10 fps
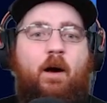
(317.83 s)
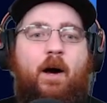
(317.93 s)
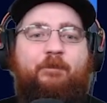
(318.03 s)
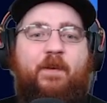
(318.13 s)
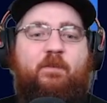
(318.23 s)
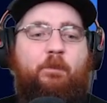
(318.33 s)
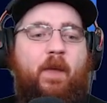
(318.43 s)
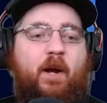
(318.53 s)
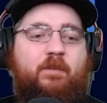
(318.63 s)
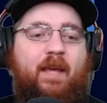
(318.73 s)
Offensive
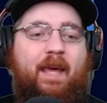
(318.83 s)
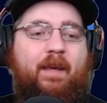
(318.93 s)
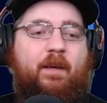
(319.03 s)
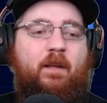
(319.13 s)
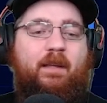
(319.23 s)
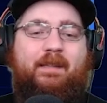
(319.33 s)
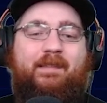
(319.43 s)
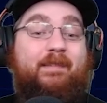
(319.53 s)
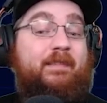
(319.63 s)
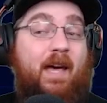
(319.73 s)
player, Tannehill is
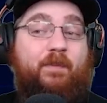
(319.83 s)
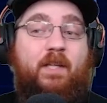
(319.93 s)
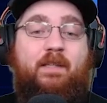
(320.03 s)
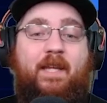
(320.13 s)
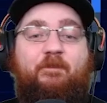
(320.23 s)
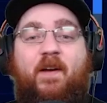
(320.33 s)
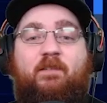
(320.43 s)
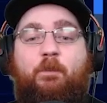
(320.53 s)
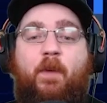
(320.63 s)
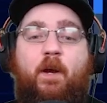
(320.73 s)
at seven.
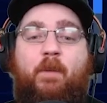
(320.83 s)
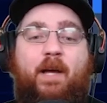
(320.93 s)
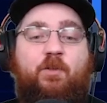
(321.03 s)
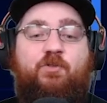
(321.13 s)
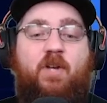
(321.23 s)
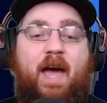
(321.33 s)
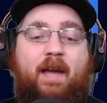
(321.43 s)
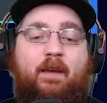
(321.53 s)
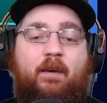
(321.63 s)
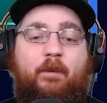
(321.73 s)
Defensive player, Myles
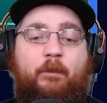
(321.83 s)
Jack.